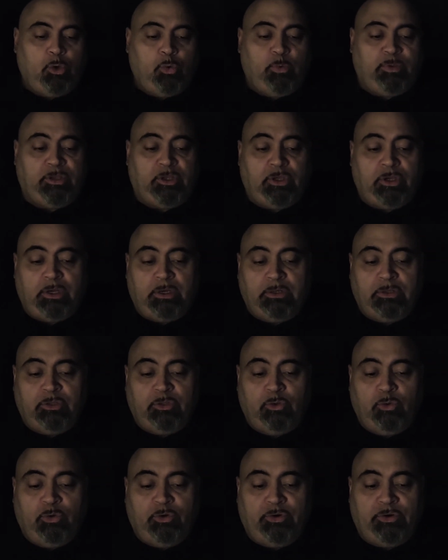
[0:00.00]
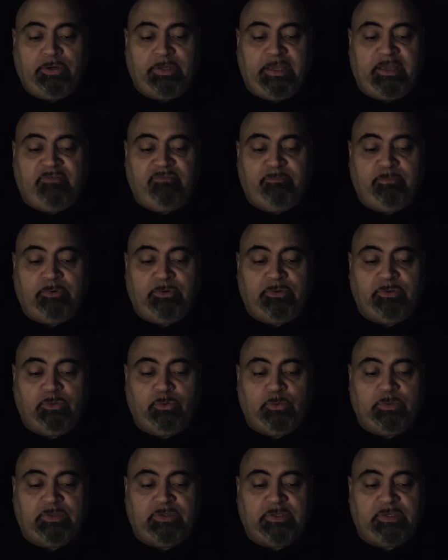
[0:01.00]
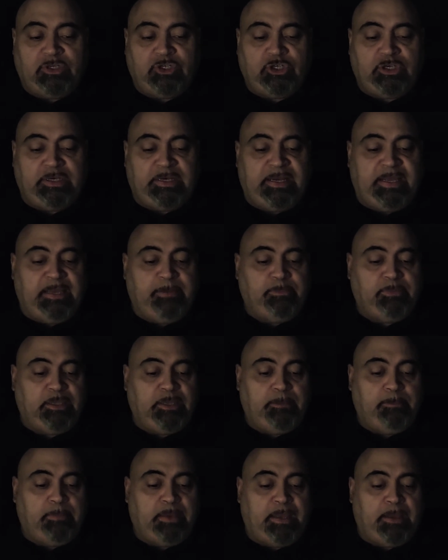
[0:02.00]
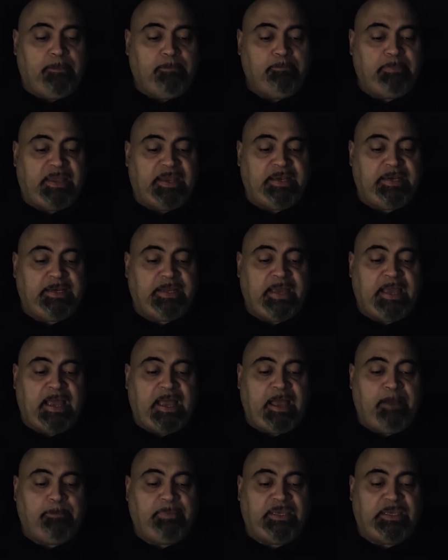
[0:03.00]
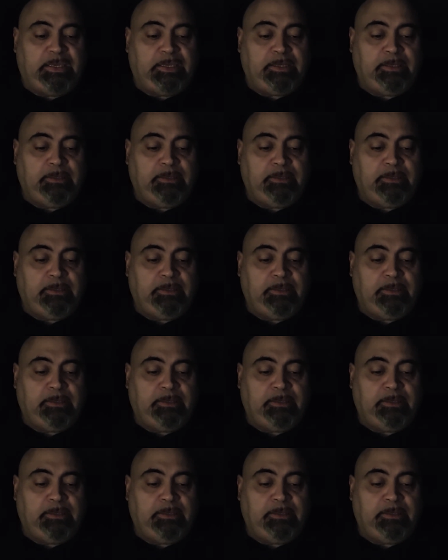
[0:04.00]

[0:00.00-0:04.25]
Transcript: When the younger daughter gave birth to a son, she named him Ben-Ami.